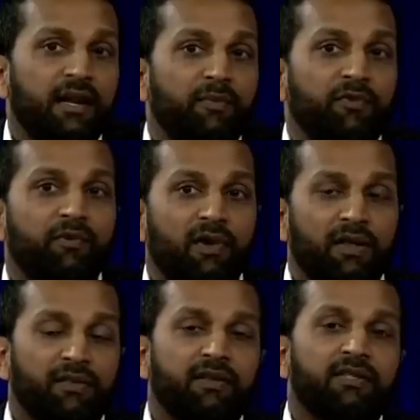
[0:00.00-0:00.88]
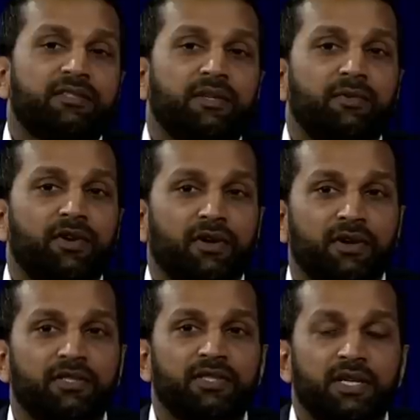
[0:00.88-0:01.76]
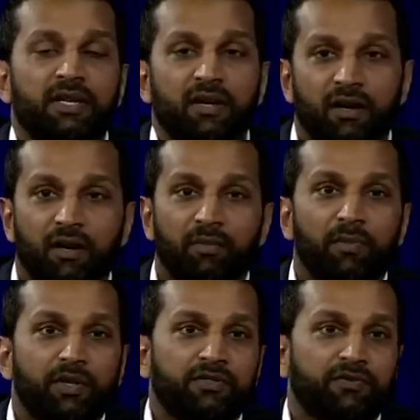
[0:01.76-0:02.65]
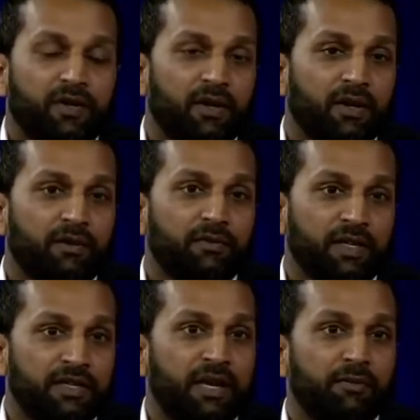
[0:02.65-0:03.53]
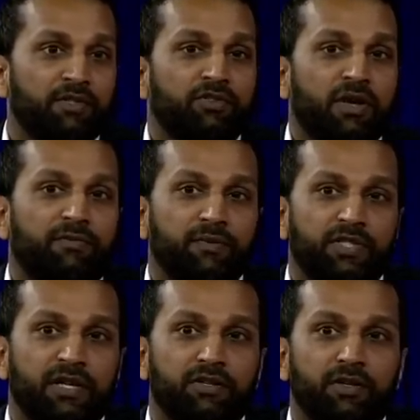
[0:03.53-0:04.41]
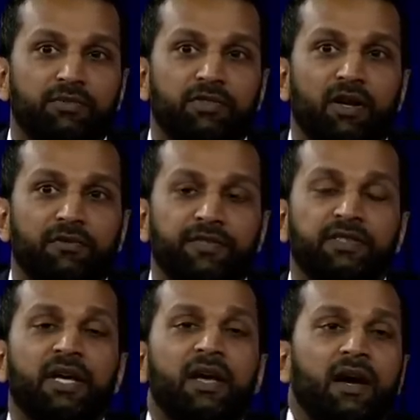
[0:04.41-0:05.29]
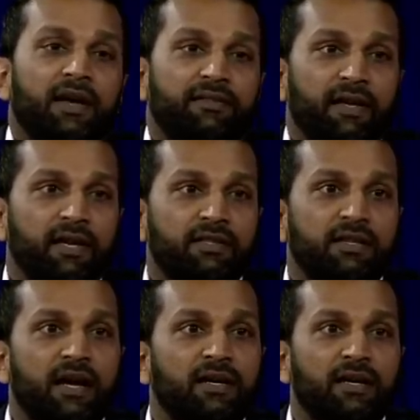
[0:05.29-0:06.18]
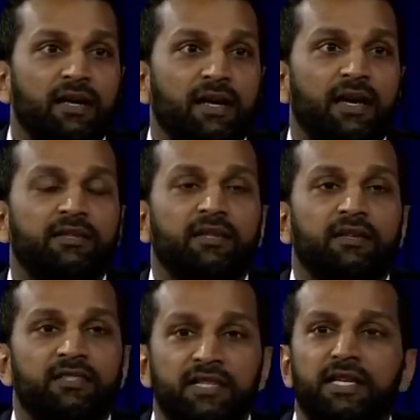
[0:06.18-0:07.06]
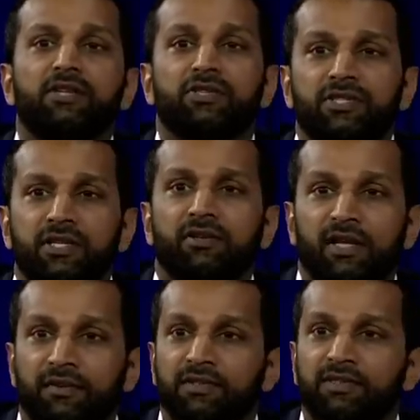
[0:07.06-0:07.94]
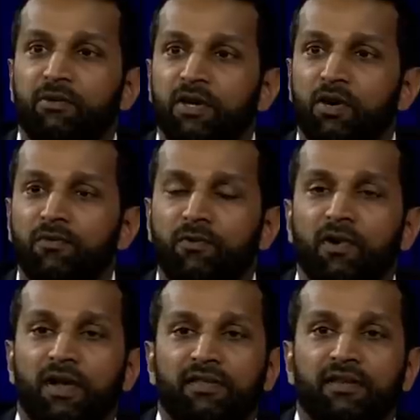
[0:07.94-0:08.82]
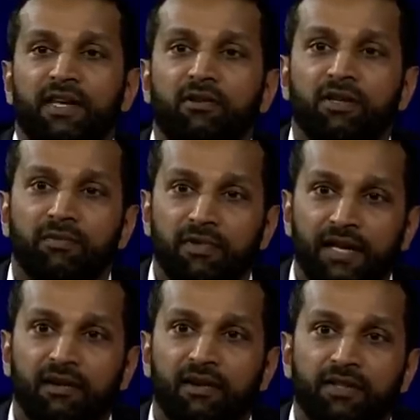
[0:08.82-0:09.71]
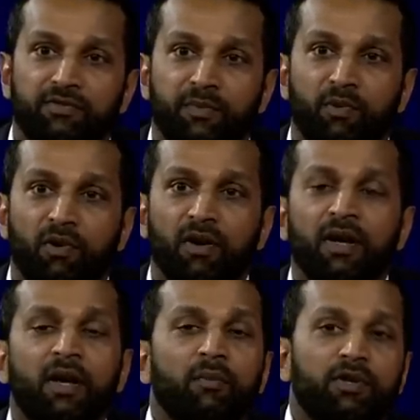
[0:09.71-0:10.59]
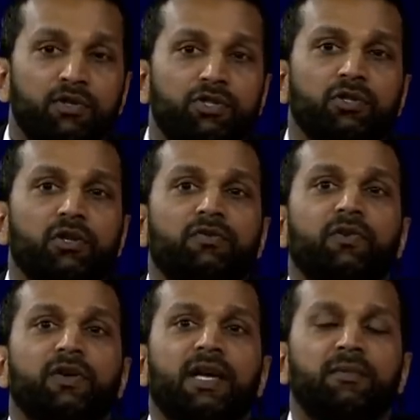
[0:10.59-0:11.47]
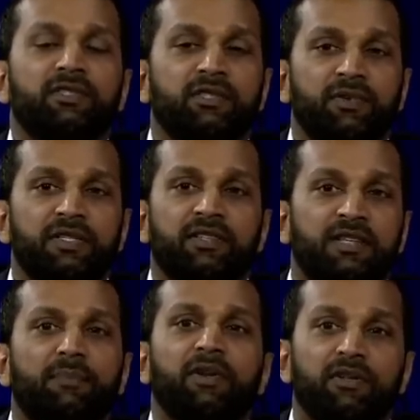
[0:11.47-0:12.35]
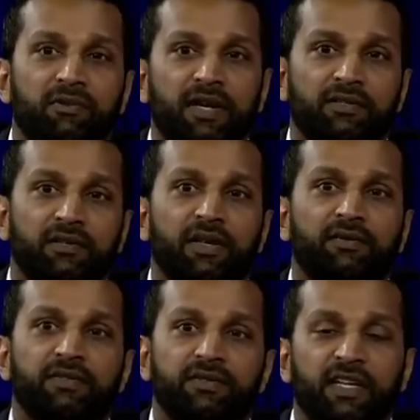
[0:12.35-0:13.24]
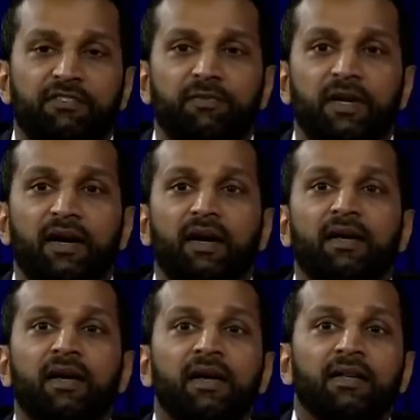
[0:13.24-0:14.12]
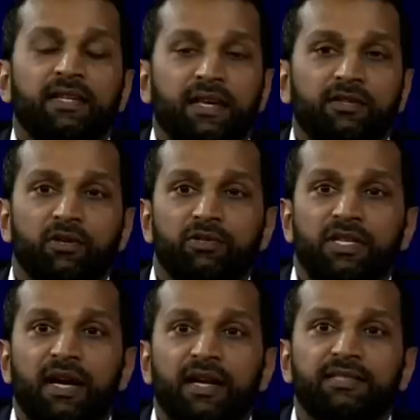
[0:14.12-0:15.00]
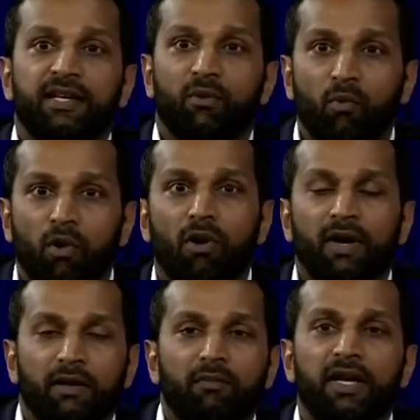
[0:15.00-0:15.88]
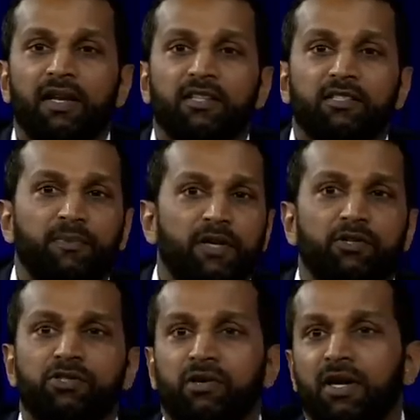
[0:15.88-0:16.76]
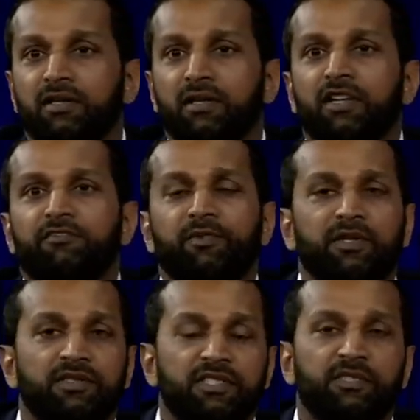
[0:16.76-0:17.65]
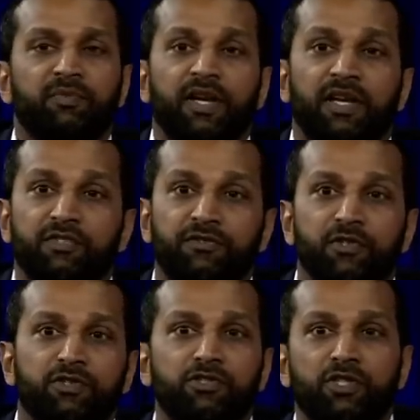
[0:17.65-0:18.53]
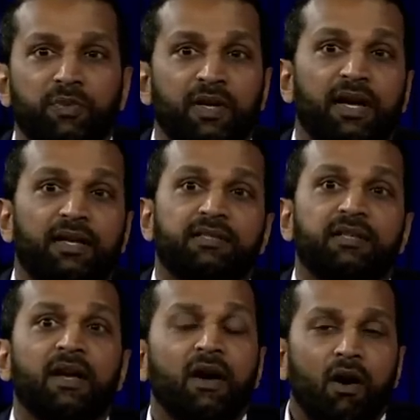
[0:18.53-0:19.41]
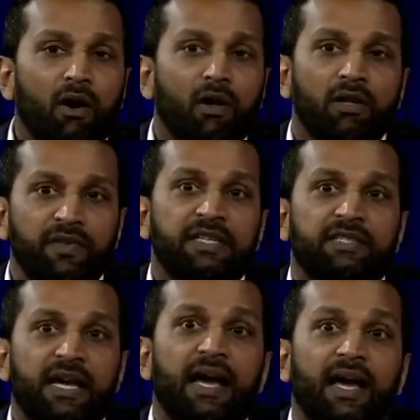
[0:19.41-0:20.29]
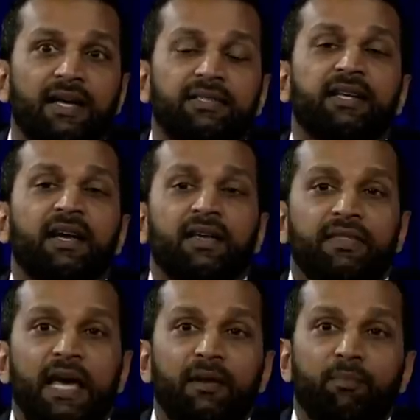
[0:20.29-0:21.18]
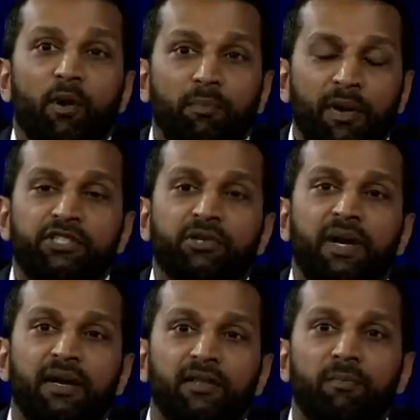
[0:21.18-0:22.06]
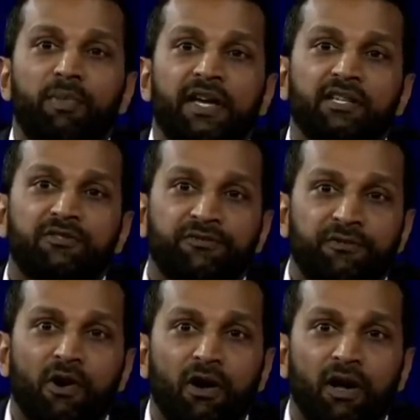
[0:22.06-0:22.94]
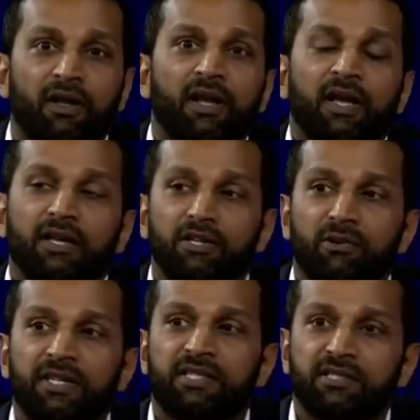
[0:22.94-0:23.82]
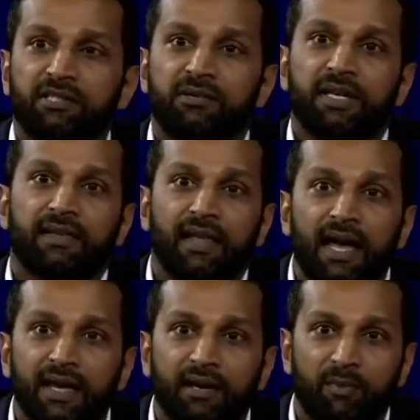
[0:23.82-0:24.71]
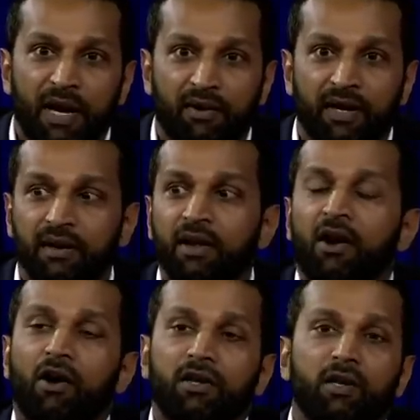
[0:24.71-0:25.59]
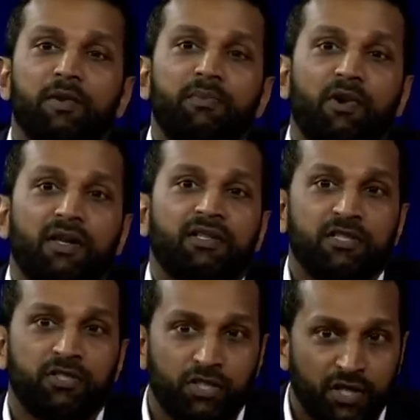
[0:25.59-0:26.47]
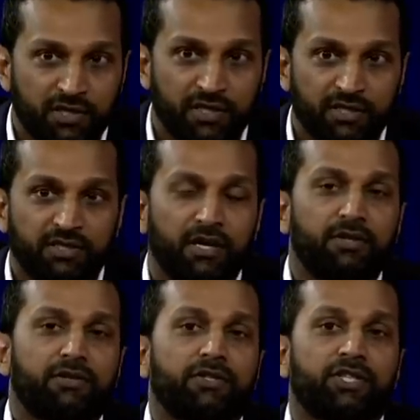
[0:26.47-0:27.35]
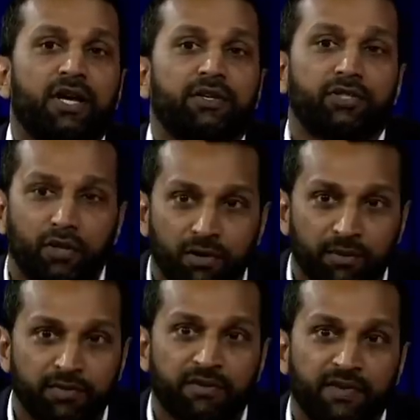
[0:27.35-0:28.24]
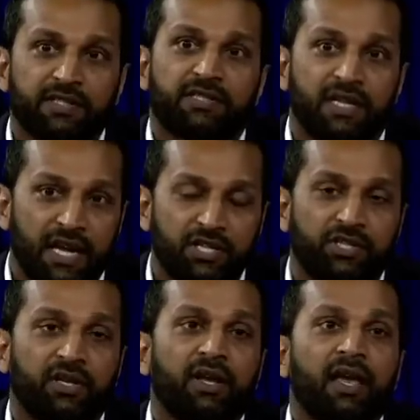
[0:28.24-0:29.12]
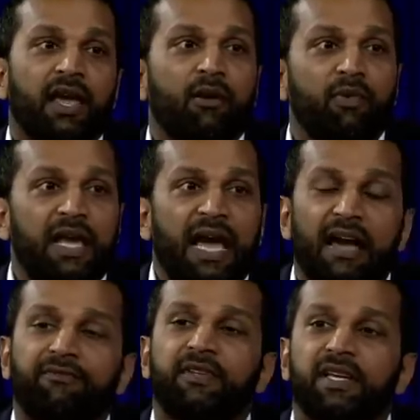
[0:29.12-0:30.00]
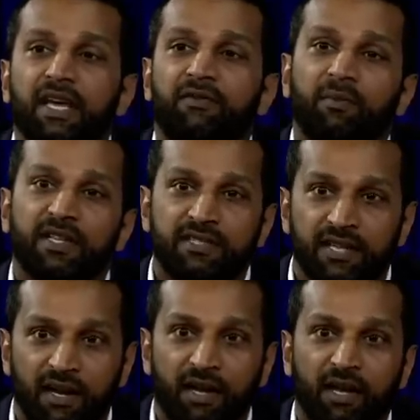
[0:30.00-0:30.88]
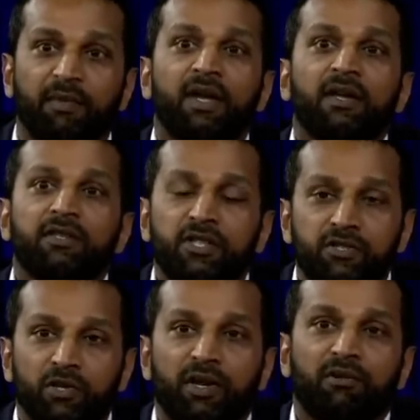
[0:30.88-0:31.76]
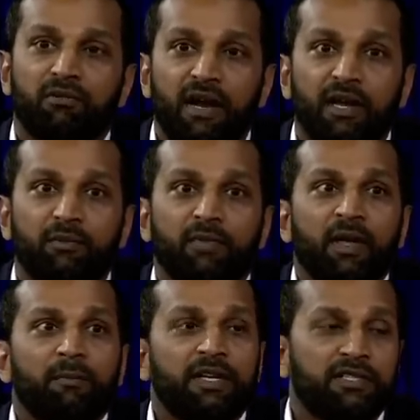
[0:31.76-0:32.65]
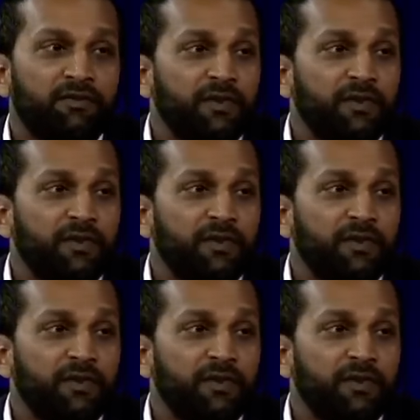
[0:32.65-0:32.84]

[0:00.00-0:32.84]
at it before. I think this summer you're going to see a bunch of indictments drop from John Durham's office. I think it's not going to get to the senior levels that we hope for. I think that'll come later in his report. But you should look for indictments to reach the deputy director levels of the FBI, to get those guys that were in meetings, Peter Strzok, the Lovebirds, Lisa Page, Fusion GPS, all of these guys that perpetuated the biggest fraud in U.S. history and lied about it are going to be brought to justice under John Durham's investigation. And we have to give him the time to do it right. Because